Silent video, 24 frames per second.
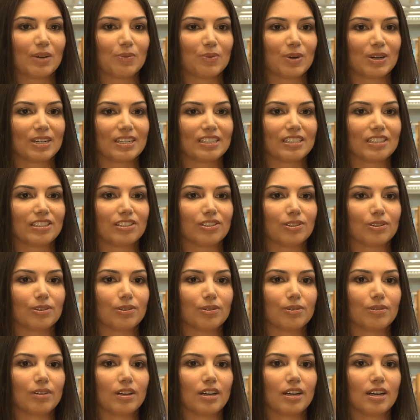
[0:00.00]
I wanted
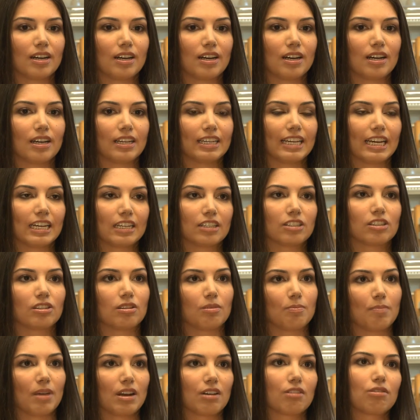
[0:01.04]
to get into
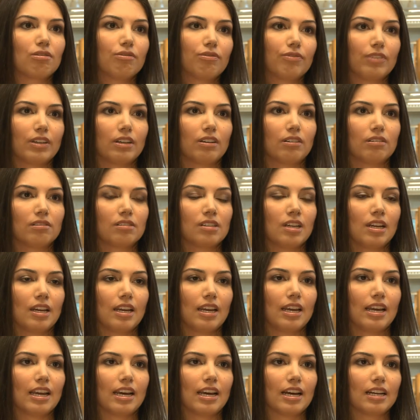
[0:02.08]
the medical field,
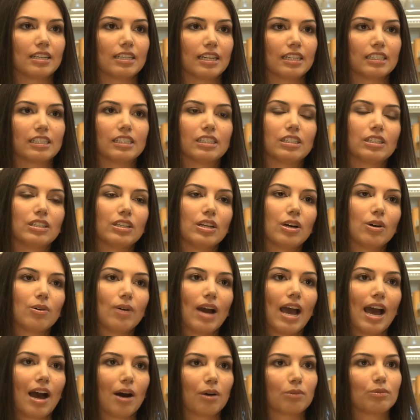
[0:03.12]
and I didn't know
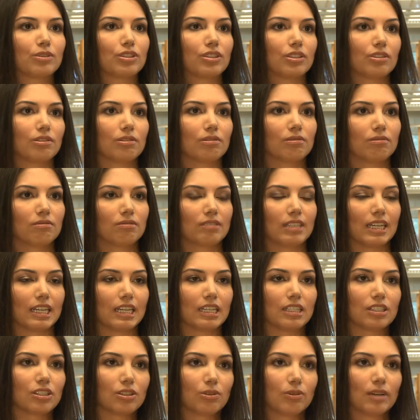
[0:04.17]
how to get
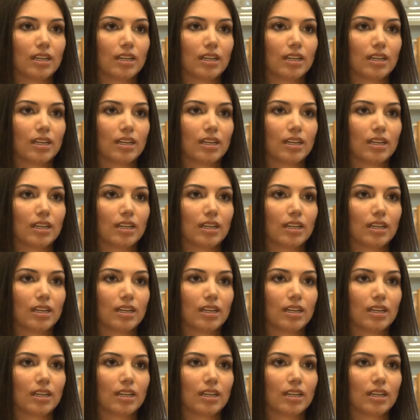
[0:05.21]
into